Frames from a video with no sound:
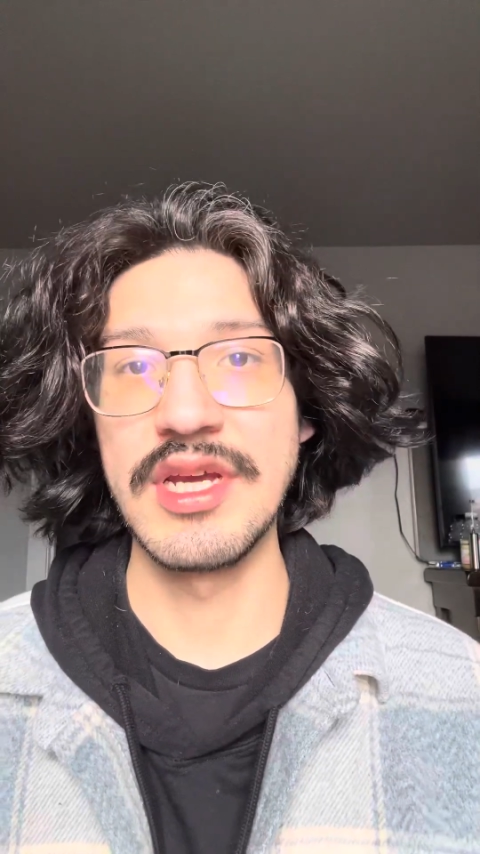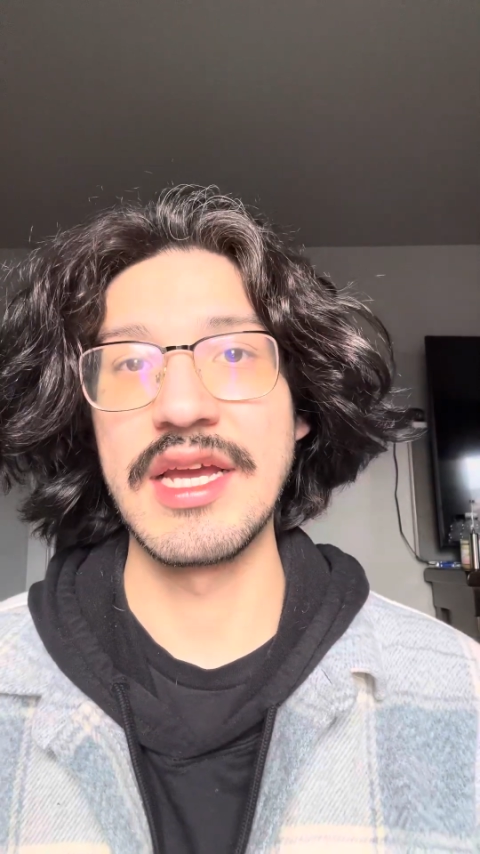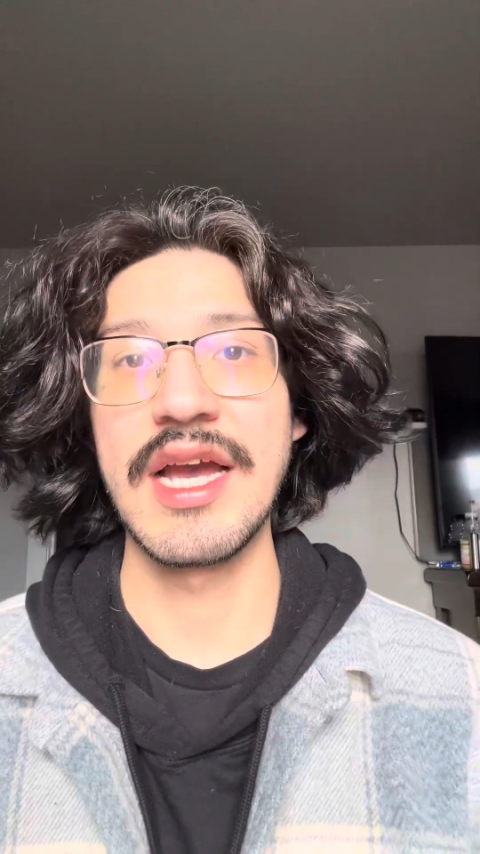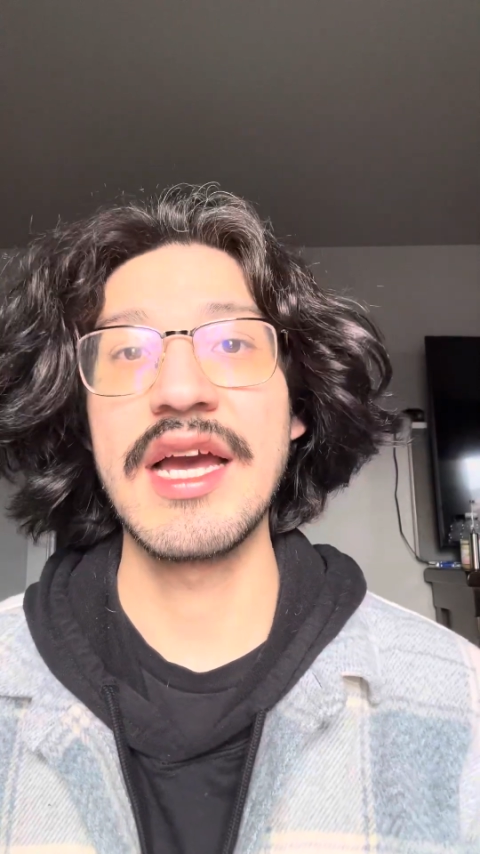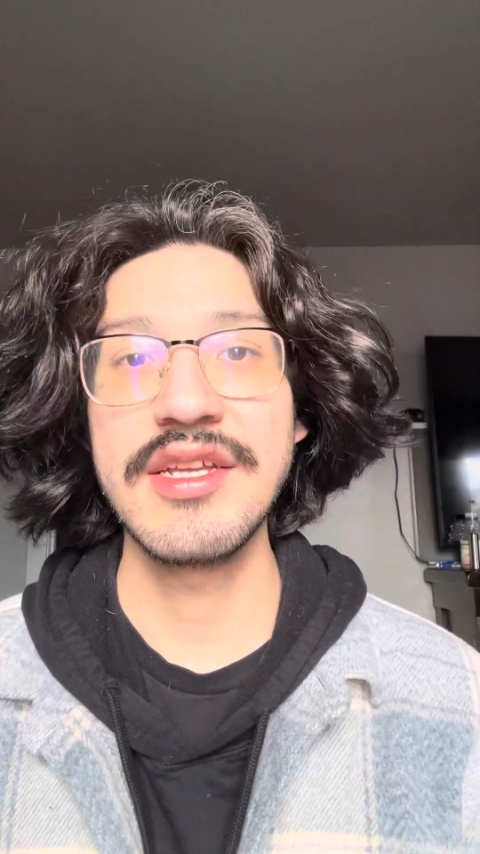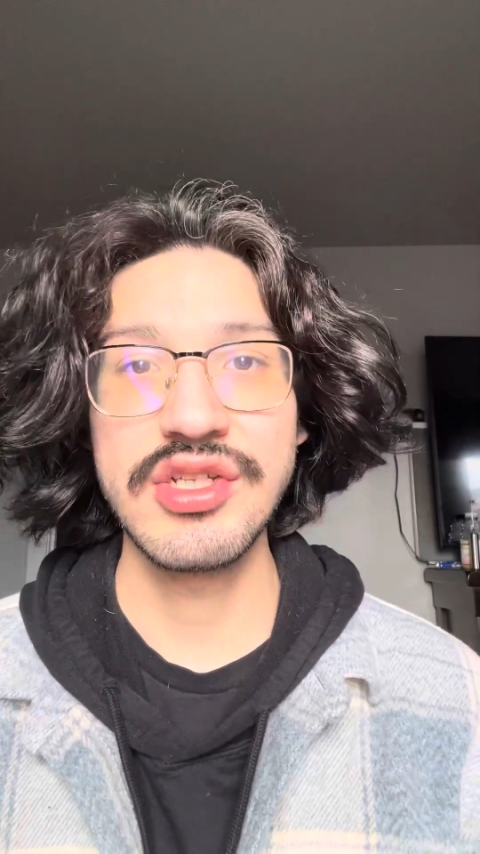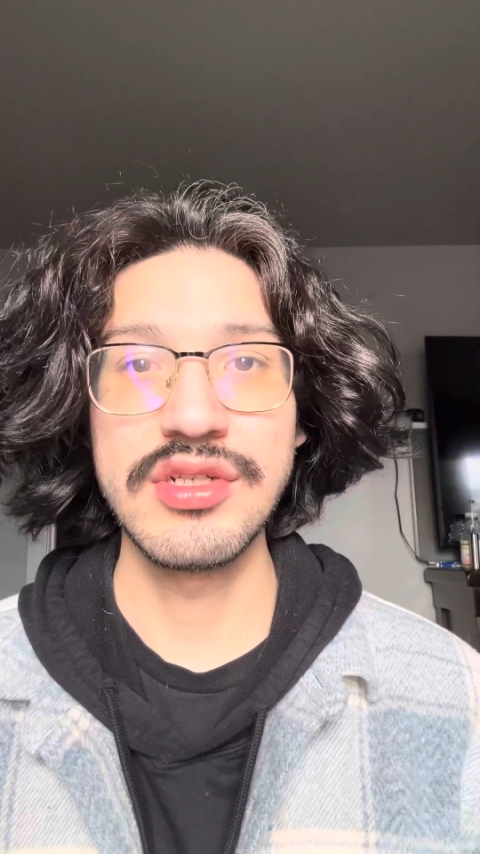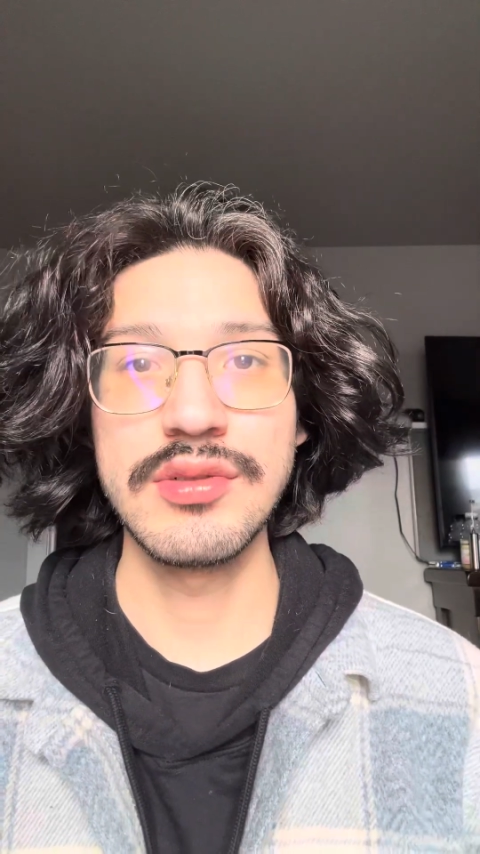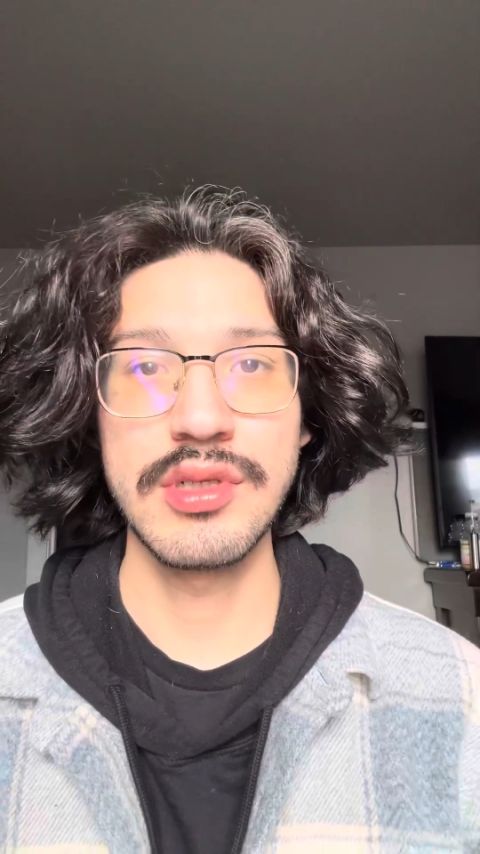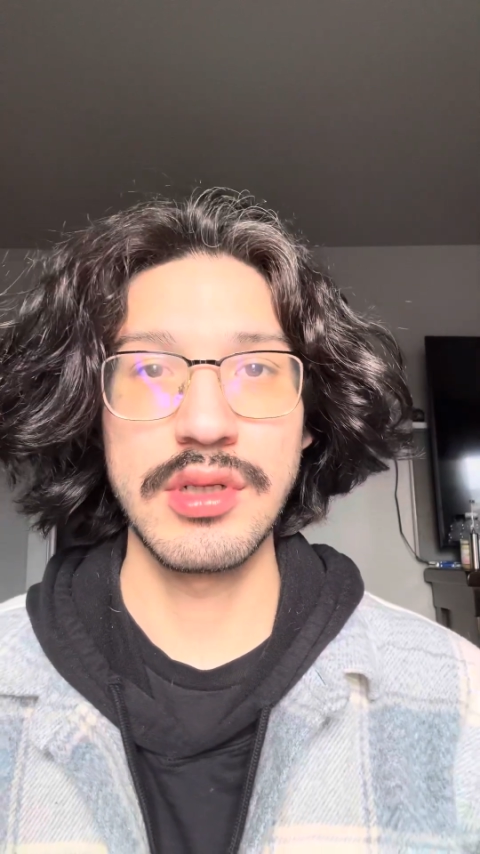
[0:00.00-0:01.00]
and guide
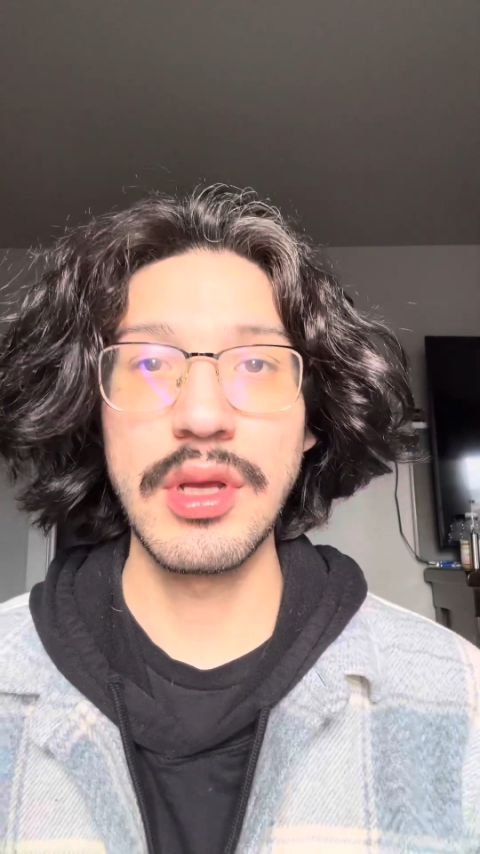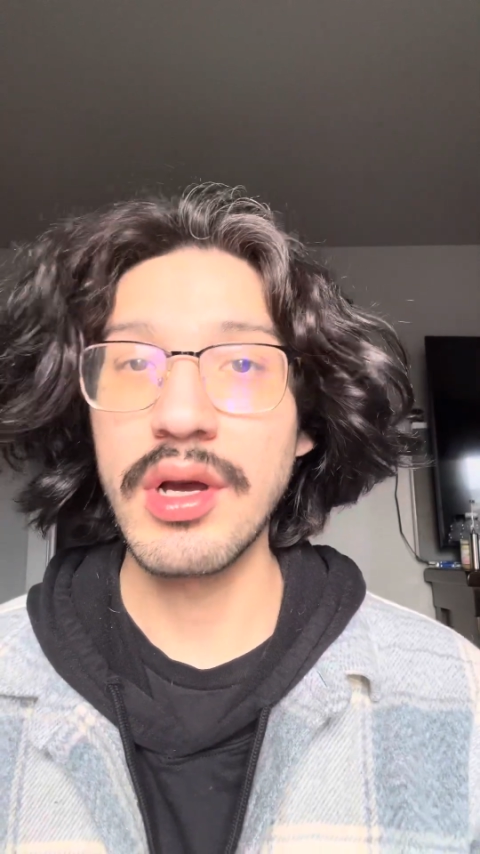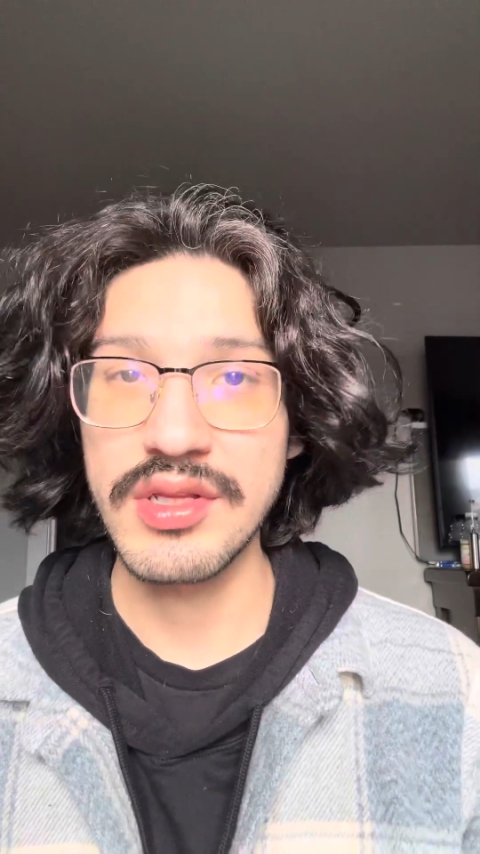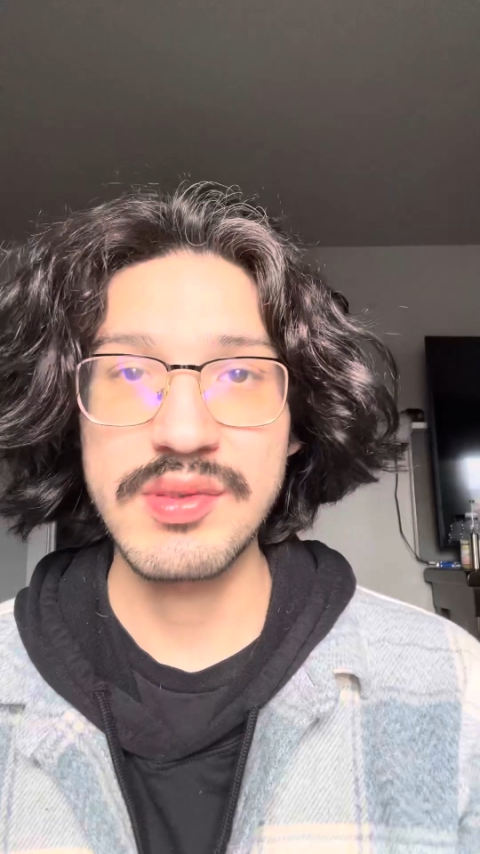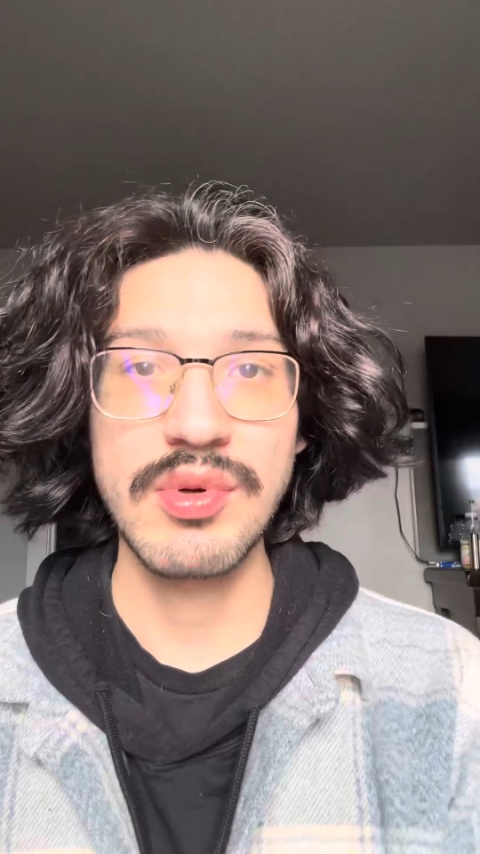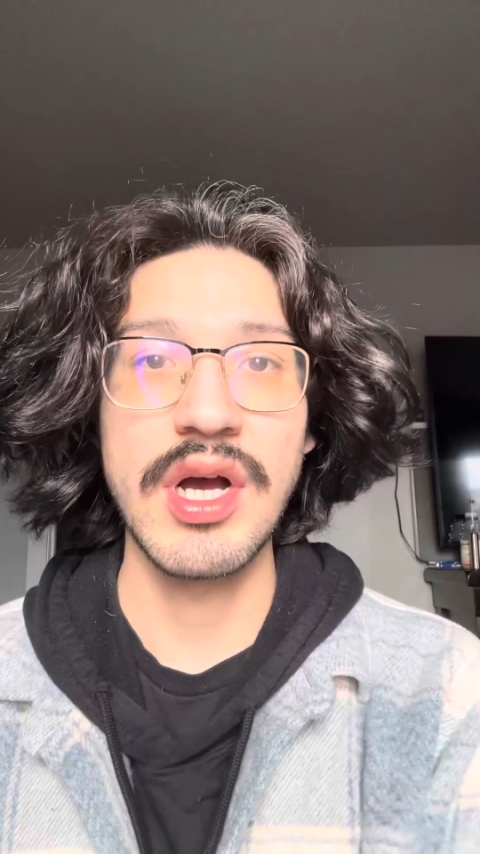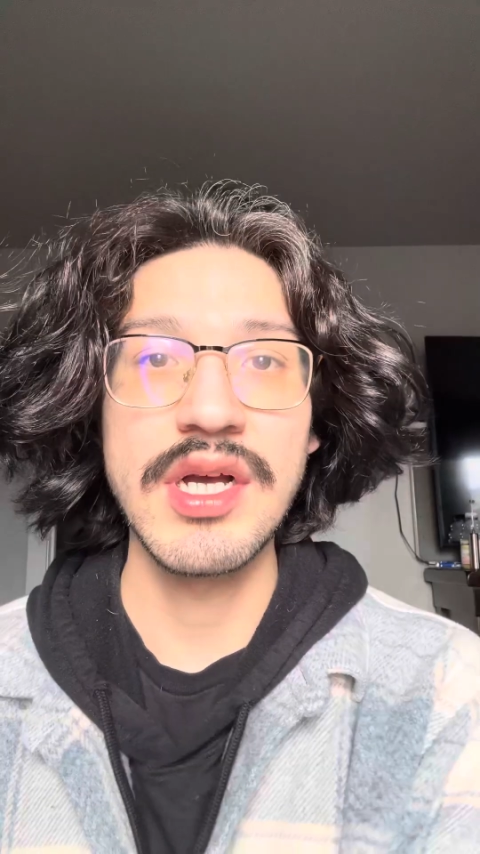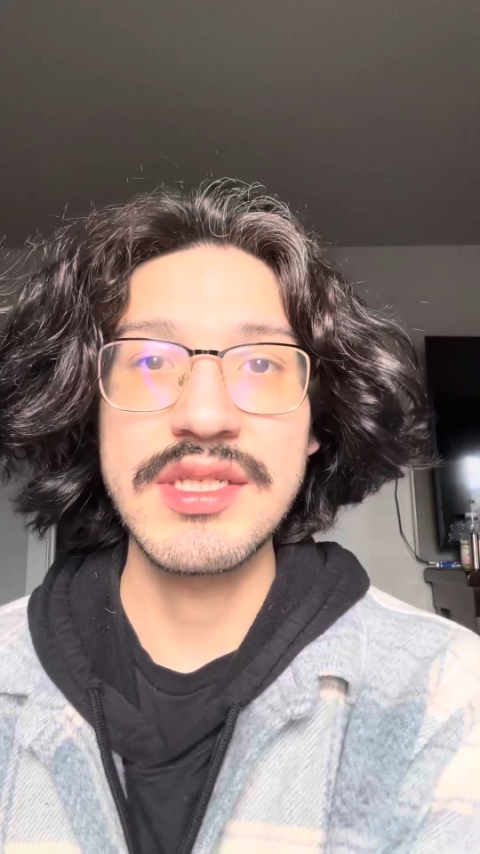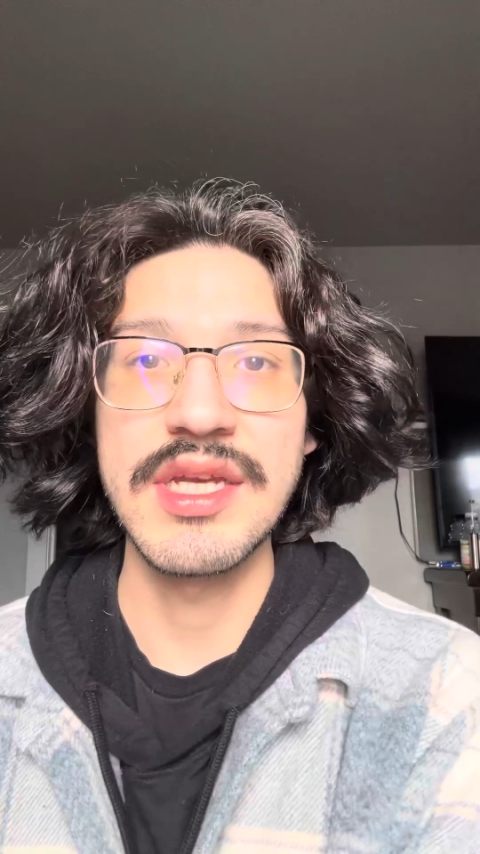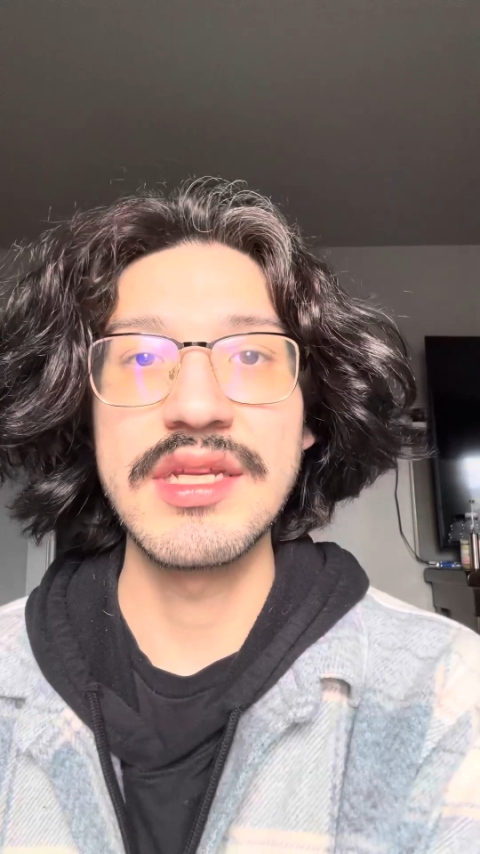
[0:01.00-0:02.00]
you along this
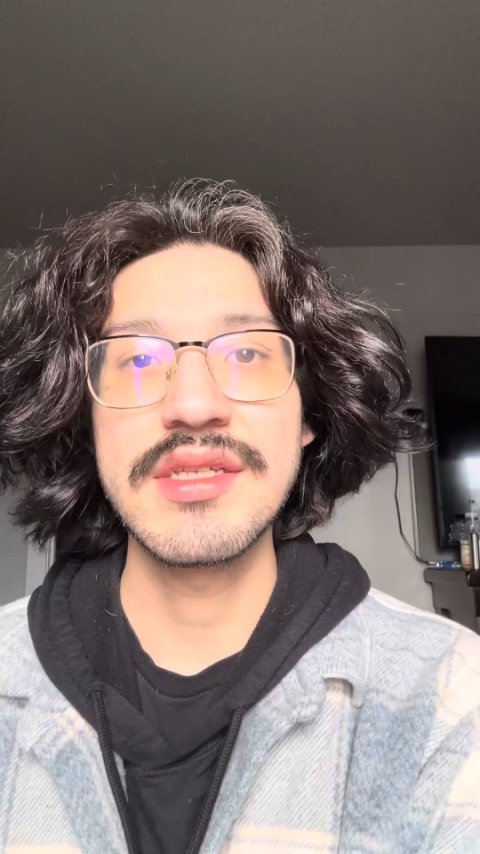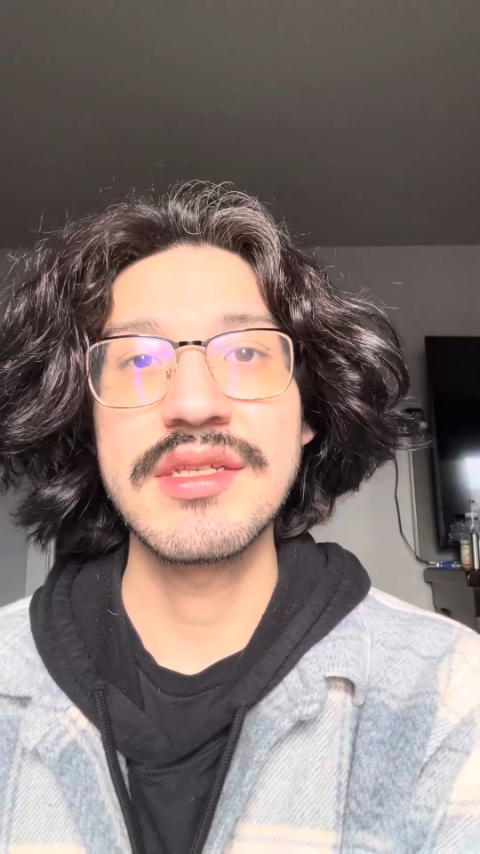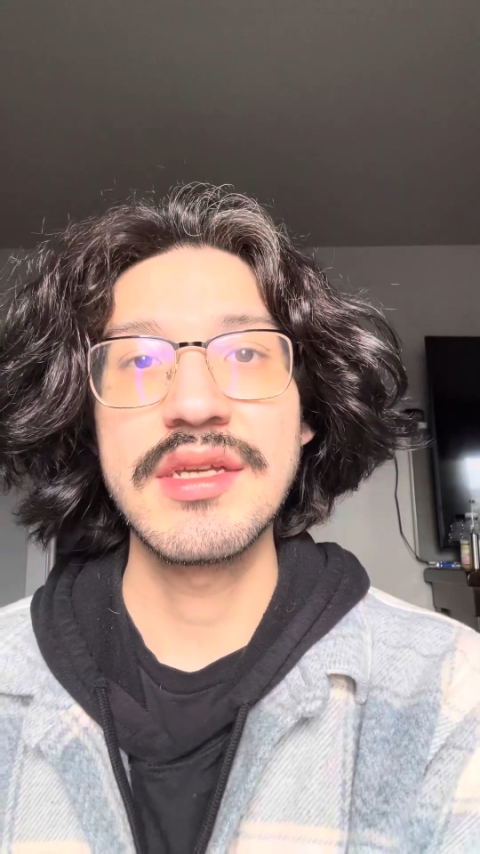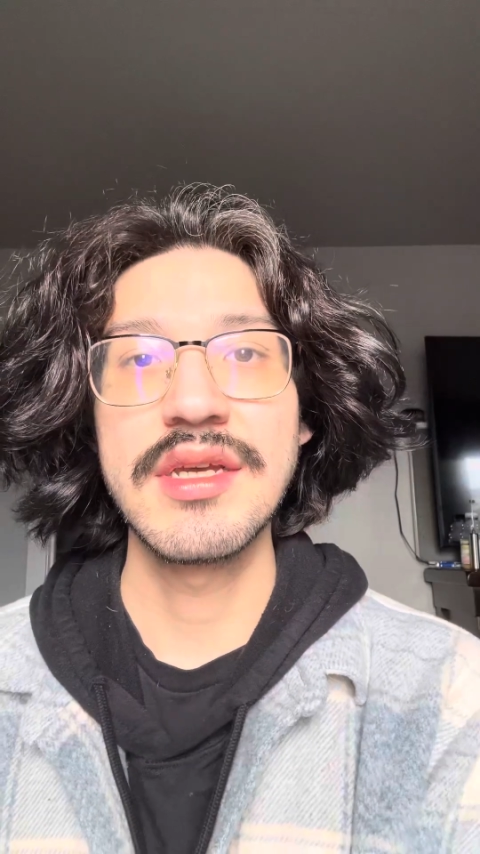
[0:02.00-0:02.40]
process,